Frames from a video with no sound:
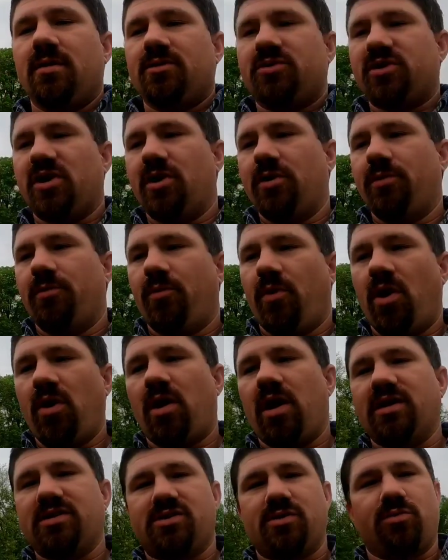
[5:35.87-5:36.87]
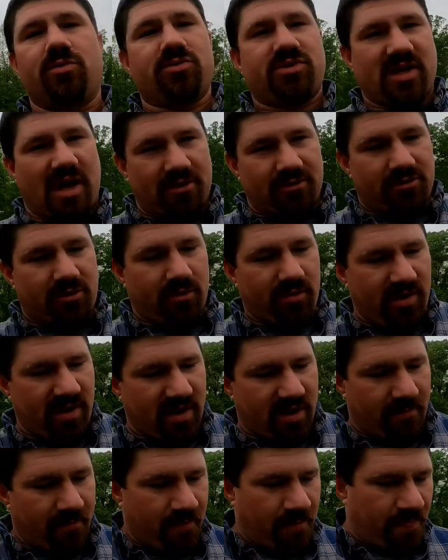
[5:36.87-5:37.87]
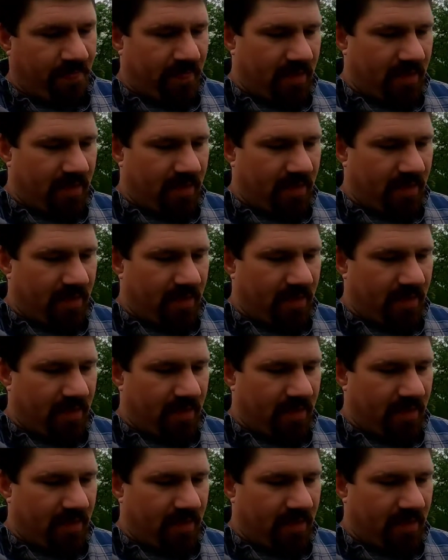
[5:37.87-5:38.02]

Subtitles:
So, all right, so South Korea.